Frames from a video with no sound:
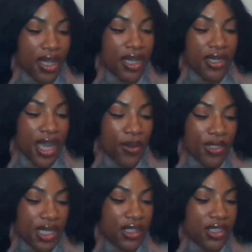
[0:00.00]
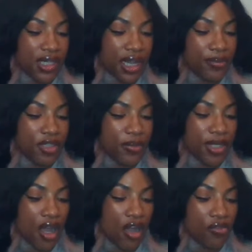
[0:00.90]
Now is not the time to be
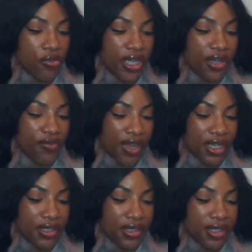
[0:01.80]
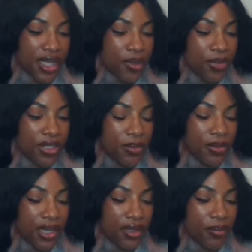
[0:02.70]
offering advice, but to be
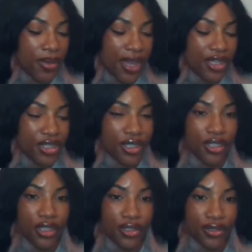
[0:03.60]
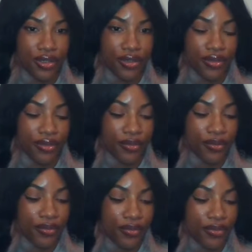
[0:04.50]
a compassionate listener.
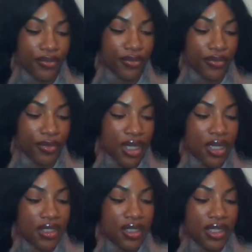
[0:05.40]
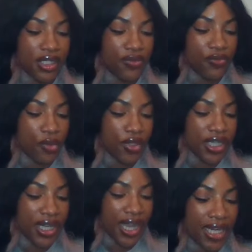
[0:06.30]
To listen
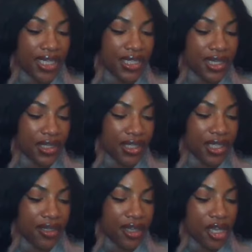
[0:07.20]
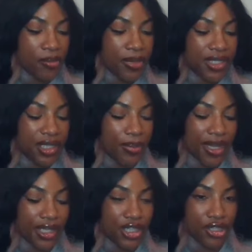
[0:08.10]
fully intently means to
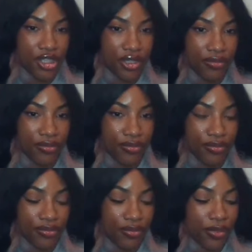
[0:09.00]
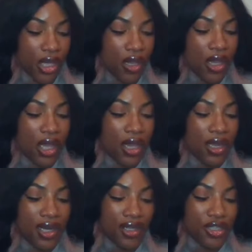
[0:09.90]
pay attention,
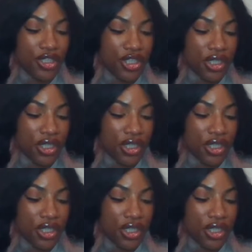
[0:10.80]
not to